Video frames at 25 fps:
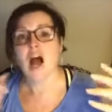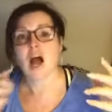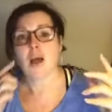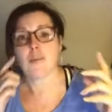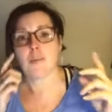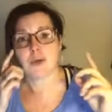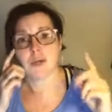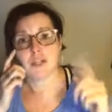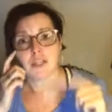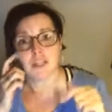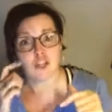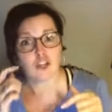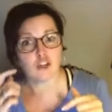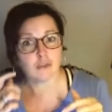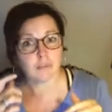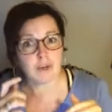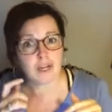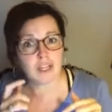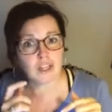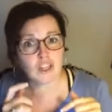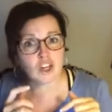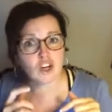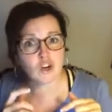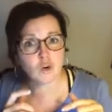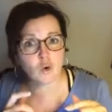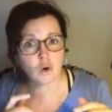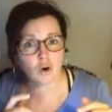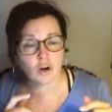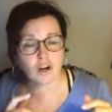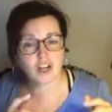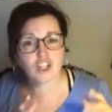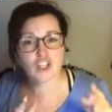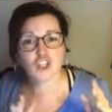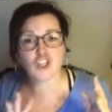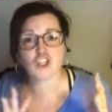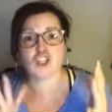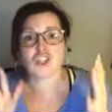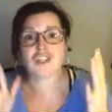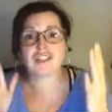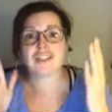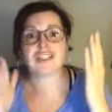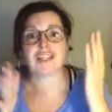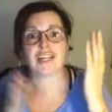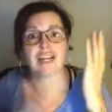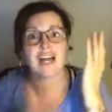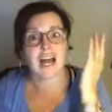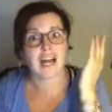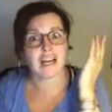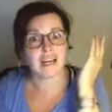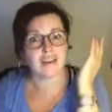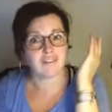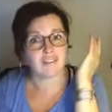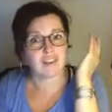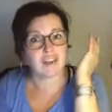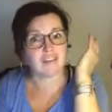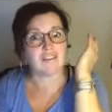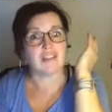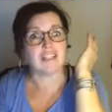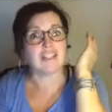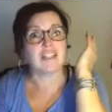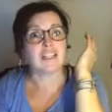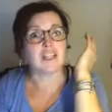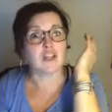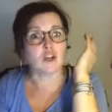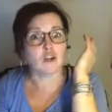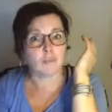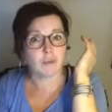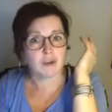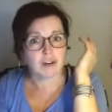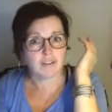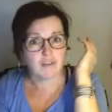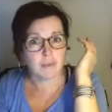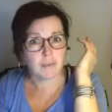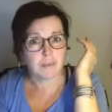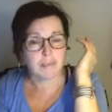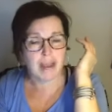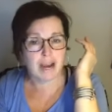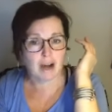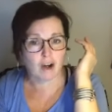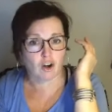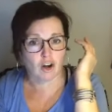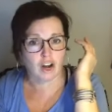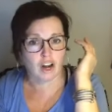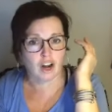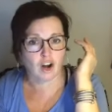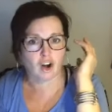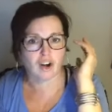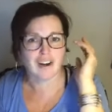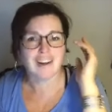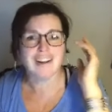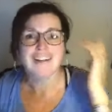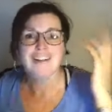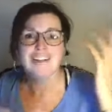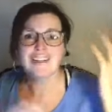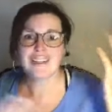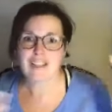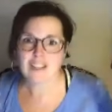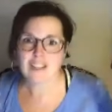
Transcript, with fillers: I put a little bit of the Nourish just to kind of give a little bit of a barrier